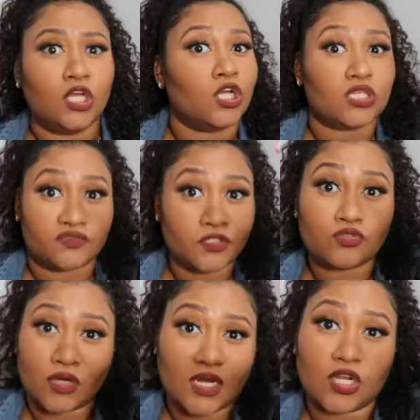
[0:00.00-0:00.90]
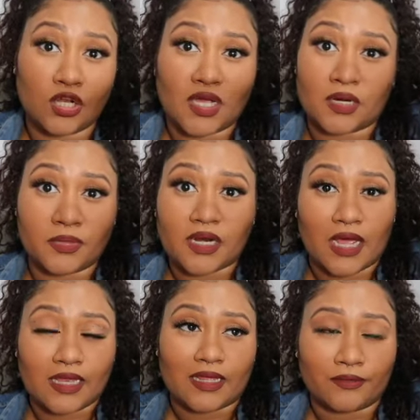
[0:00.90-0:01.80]
Because first you got to learn how to put an
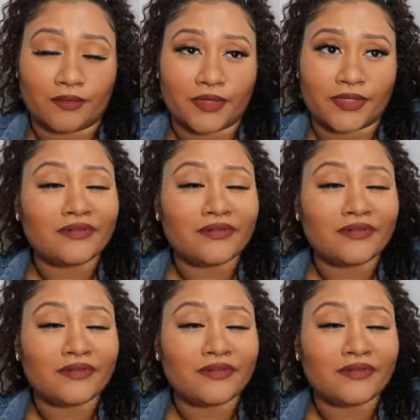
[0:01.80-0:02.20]
eyeliner on.